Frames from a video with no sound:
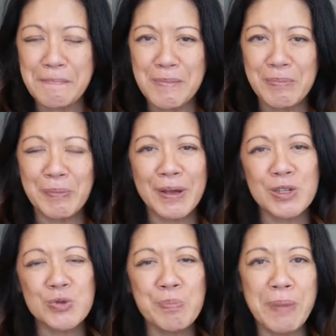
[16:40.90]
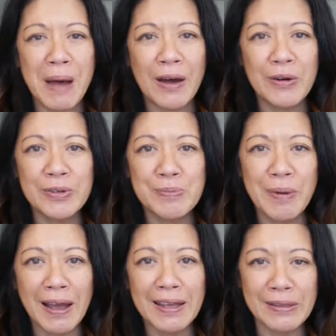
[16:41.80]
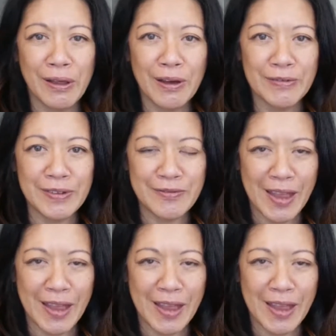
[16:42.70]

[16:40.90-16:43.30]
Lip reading: But because we're bound by love and